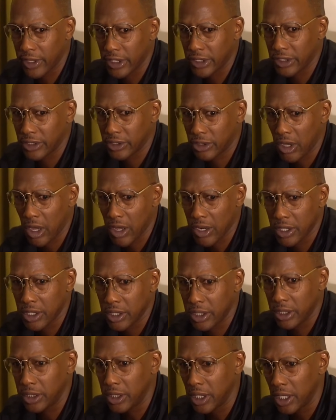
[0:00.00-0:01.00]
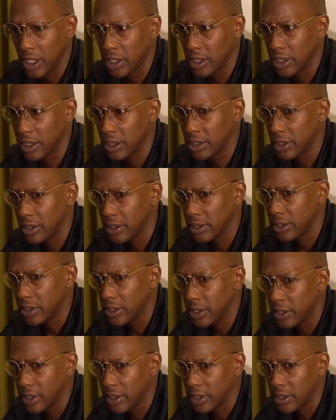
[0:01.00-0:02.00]
It started young.
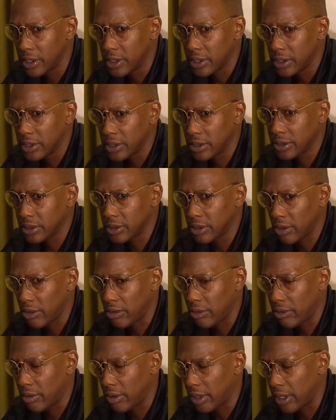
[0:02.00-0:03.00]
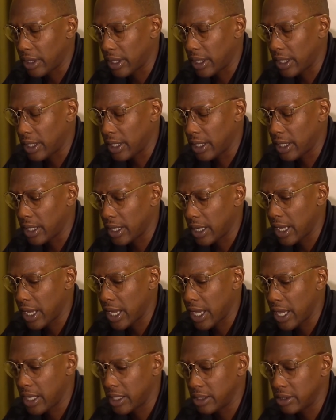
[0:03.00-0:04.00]
So
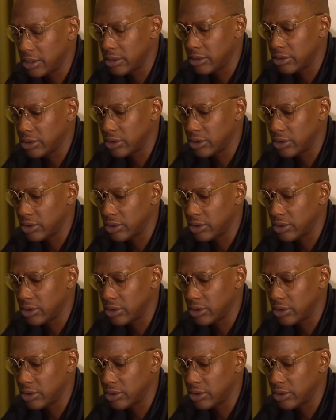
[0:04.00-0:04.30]
I